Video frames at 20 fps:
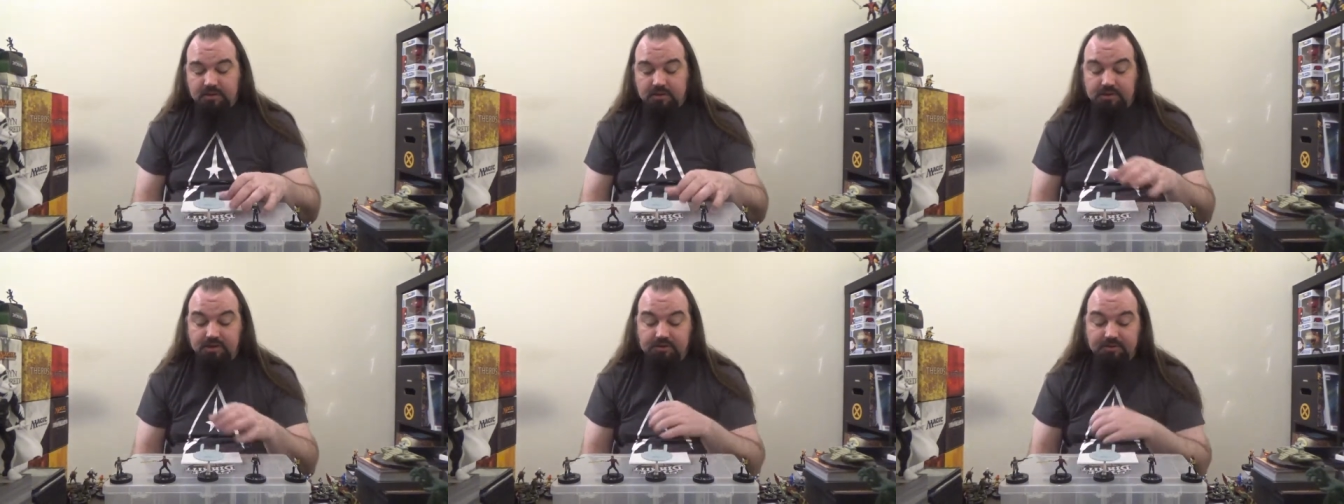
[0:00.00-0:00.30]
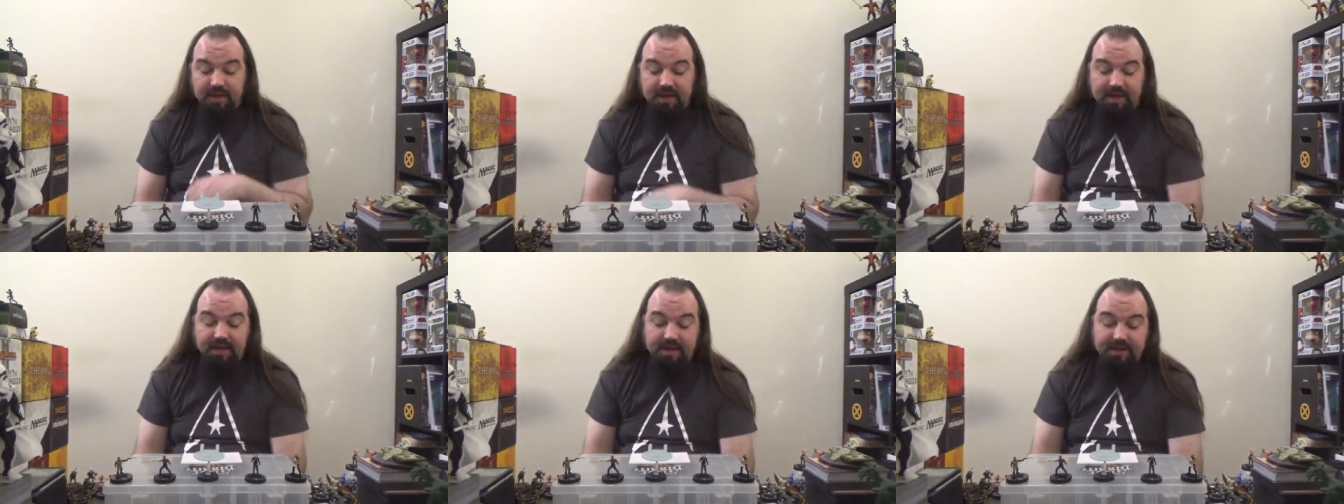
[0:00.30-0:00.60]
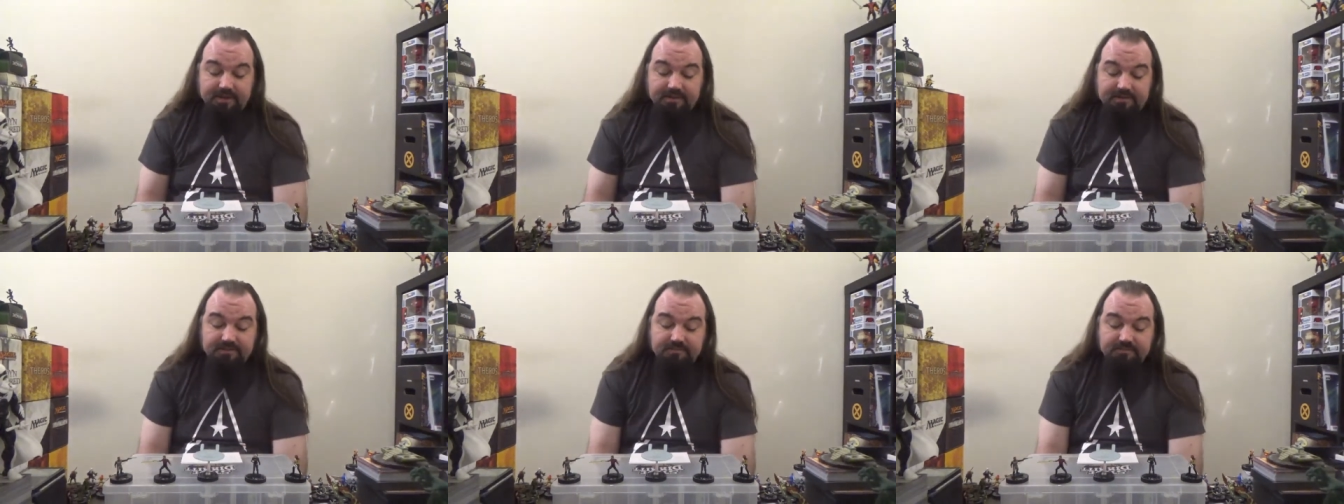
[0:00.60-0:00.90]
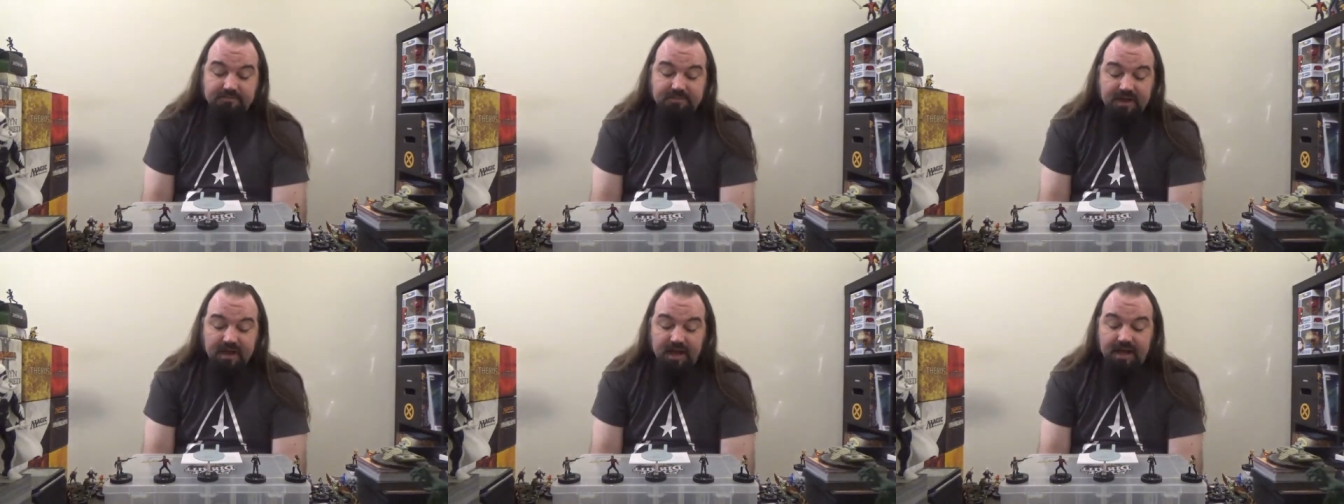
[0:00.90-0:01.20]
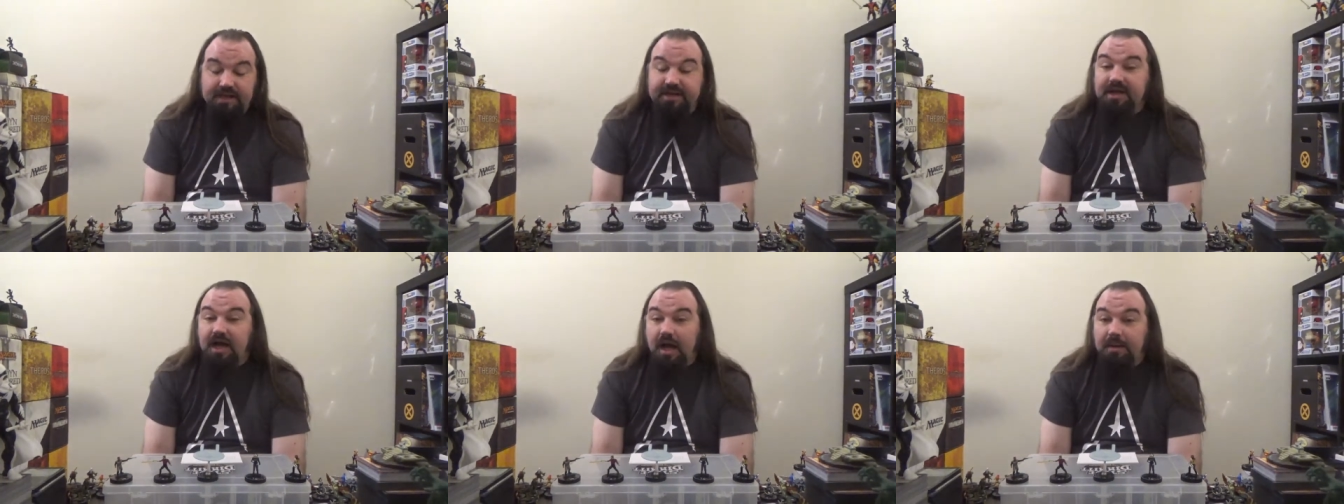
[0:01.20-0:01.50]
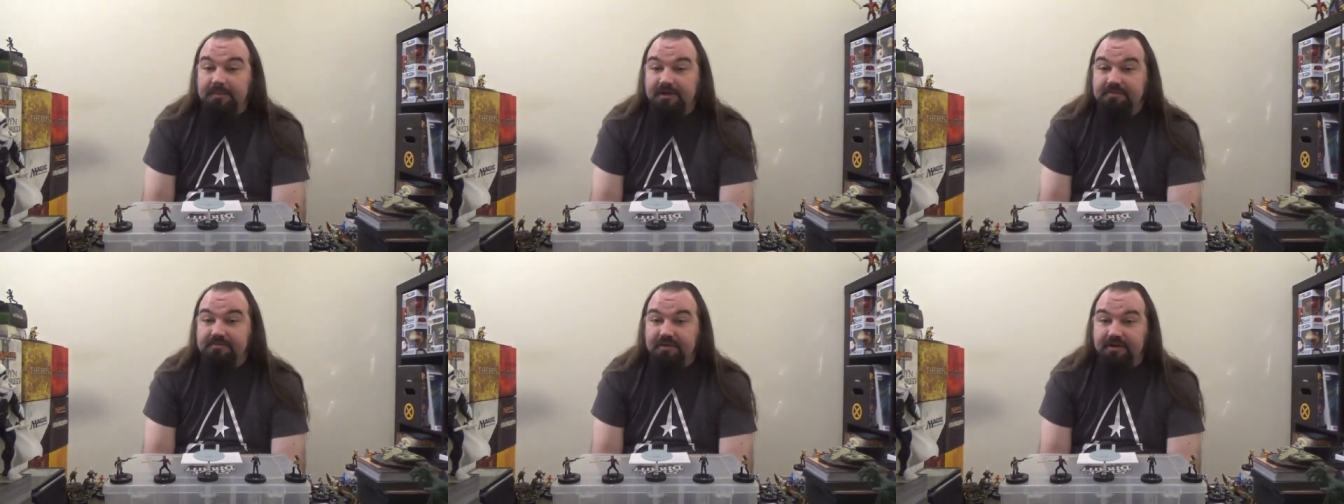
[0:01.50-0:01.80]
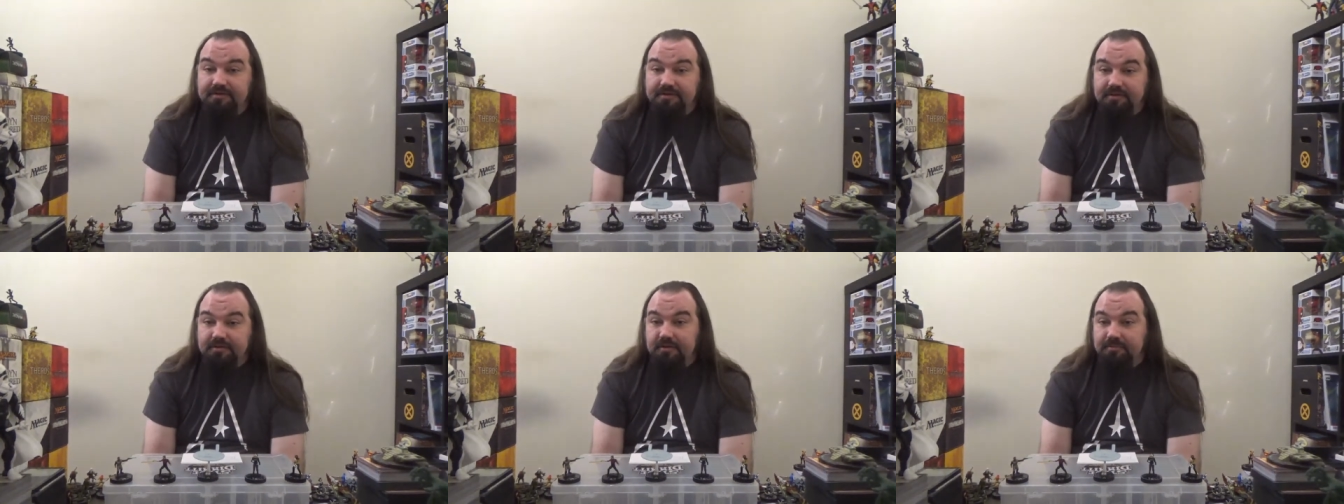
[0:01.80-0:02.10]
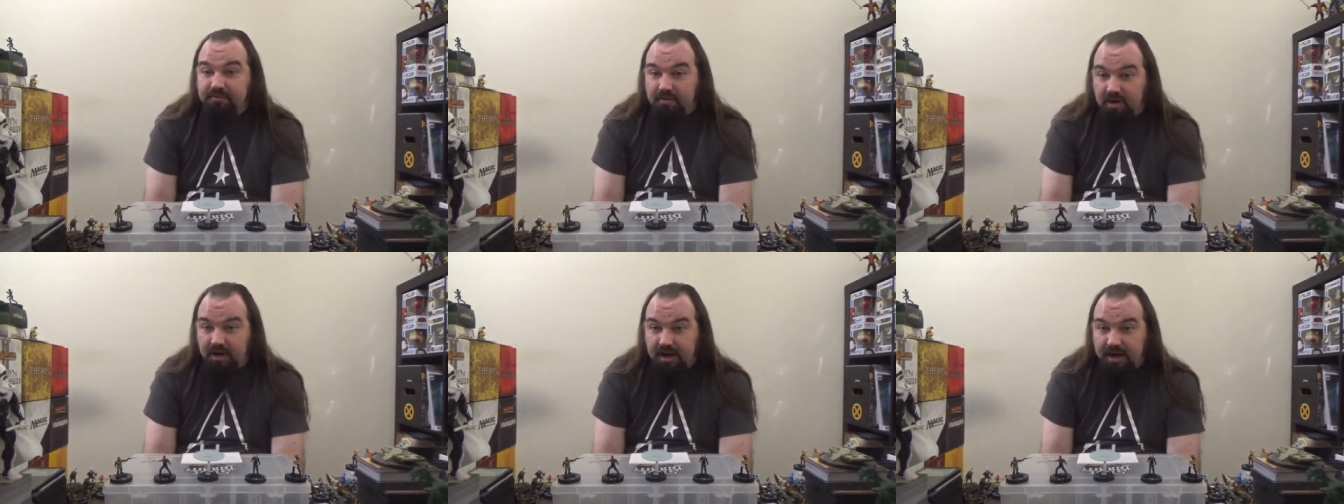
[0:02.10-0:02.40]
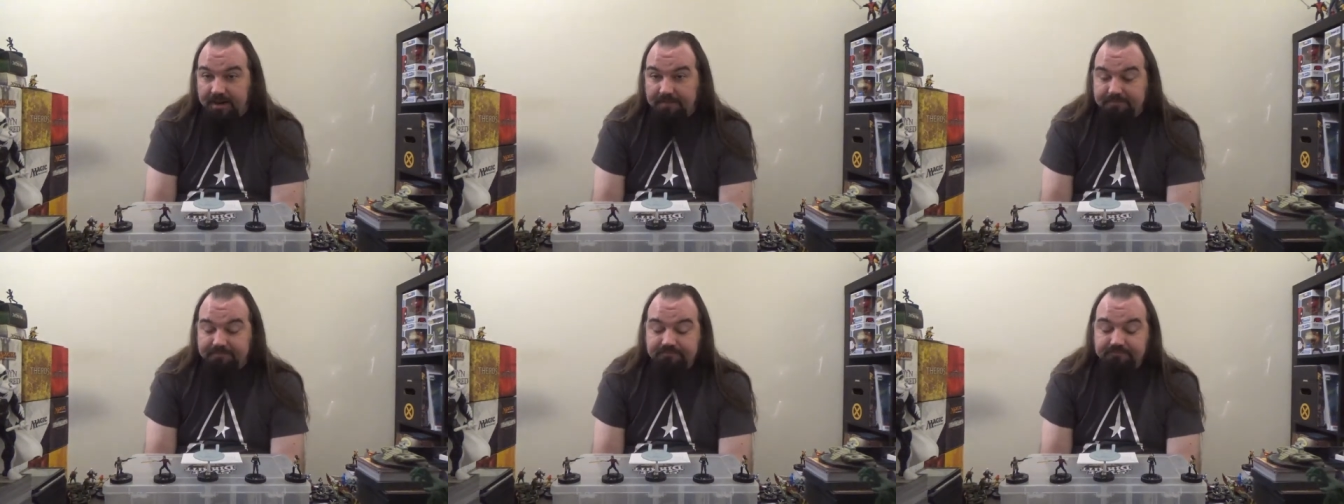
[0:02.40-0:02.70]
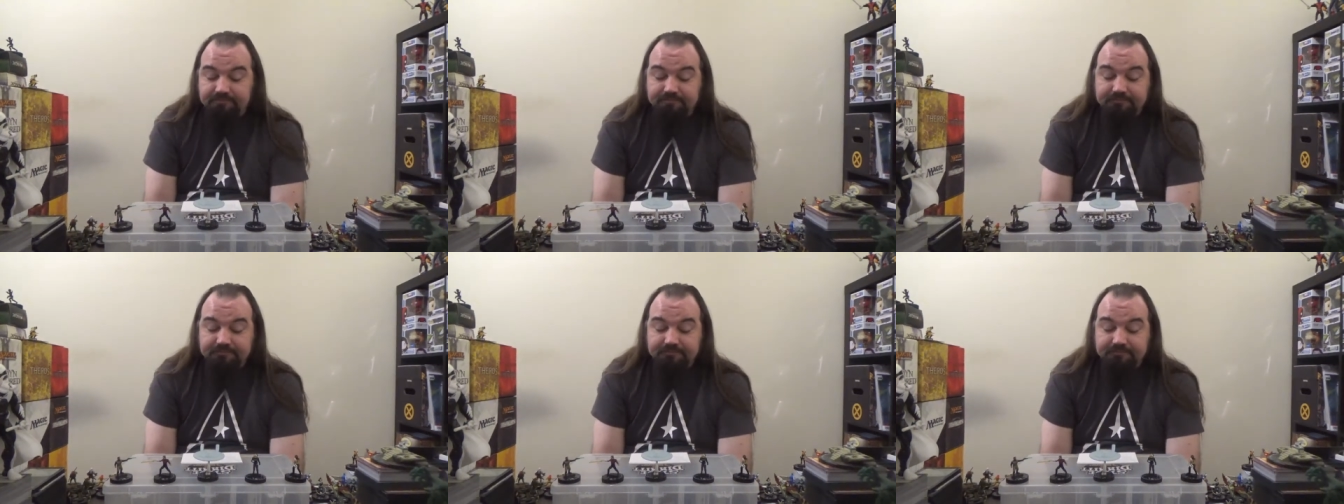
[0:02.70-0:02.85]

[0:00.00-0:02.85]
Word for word: you had nine commons plus a prime,